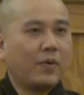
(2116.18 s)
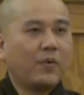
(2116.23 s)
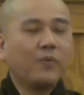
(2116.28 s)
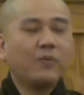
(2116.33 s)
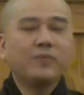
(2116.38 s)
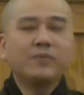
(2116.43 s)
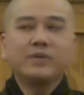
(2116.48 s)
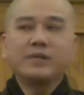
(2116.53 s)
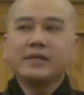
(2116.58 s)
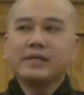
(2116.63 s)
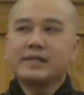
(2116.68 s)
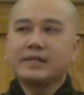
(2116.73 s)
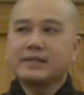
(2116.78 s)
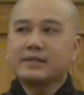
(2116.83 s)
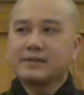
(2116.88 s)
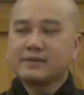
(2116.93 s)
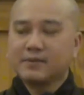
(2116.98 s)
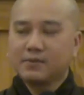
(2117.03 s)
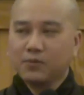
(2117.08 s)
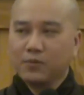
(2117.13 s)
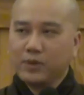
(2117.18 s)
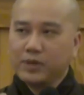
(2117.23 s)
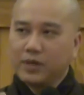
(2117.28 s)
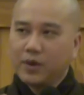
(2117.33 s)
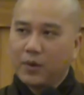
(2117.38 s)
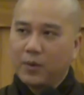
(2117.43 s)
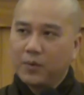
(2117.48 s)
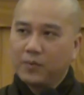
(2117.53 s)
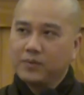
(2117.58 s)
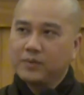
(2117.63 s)
Only we
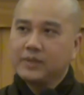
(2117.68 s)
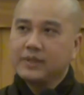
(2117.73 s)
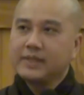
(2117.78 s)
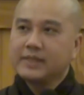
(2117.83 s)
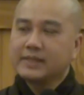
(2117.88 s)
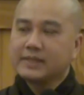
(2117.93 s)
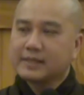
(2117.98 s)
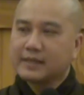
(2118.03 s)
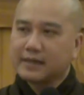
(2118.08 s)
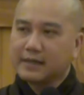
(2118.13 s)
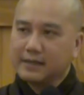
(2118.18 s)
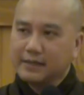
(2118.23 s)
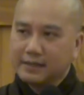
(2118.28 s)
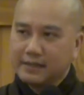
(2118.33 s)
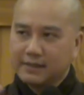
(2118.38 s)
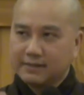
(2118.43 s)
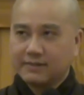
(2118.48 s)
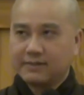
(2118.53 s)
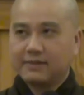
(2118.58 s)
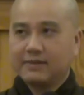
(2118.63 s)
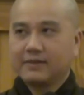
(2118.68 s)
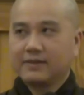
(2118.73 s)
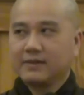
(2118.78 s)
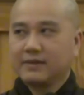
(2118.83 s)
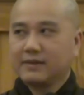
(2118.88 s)
only clear.